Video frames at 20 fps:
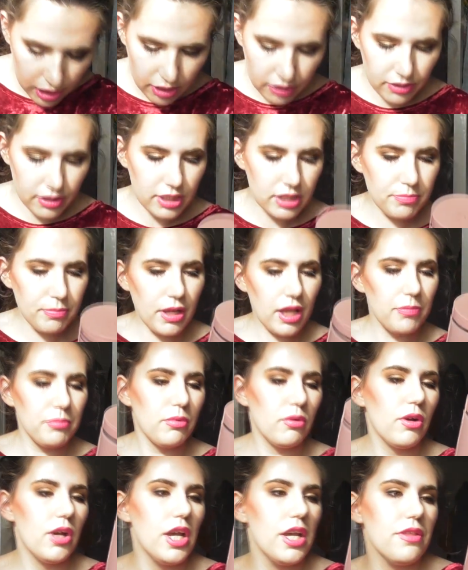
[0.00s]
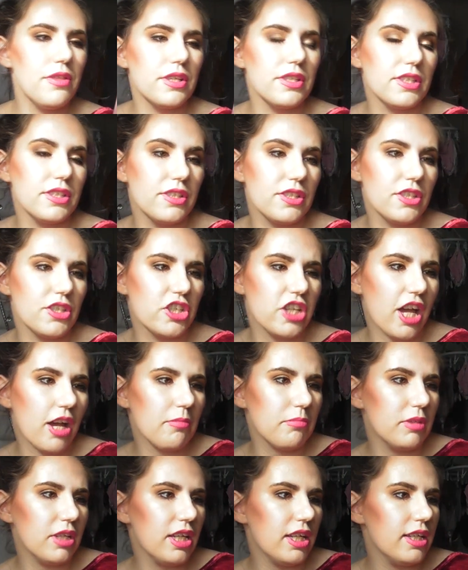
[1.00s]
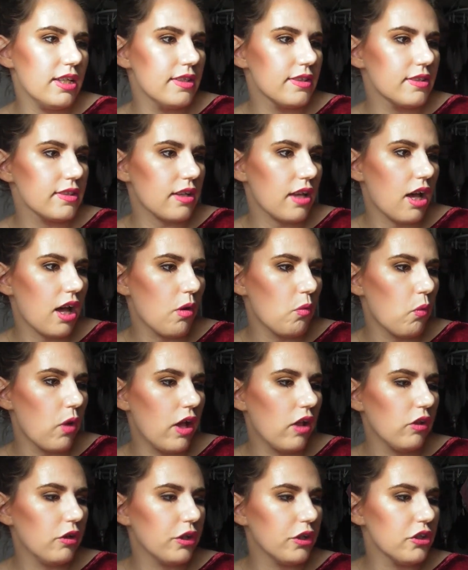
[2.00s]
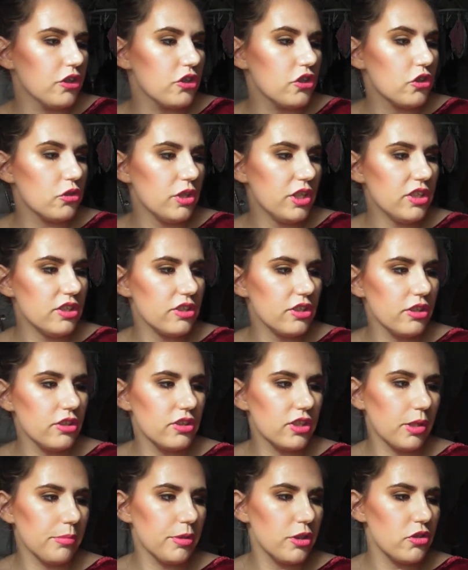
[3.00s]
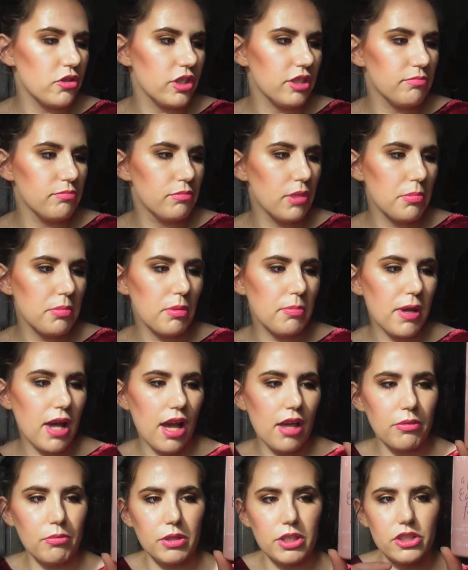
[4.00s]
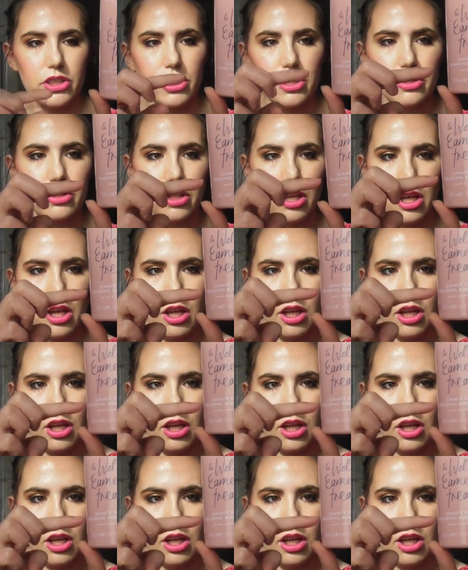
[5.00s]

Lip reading: this bad boy. This is the Champneys A Well-Earned Treat Summer Dream Bubble Bath, which is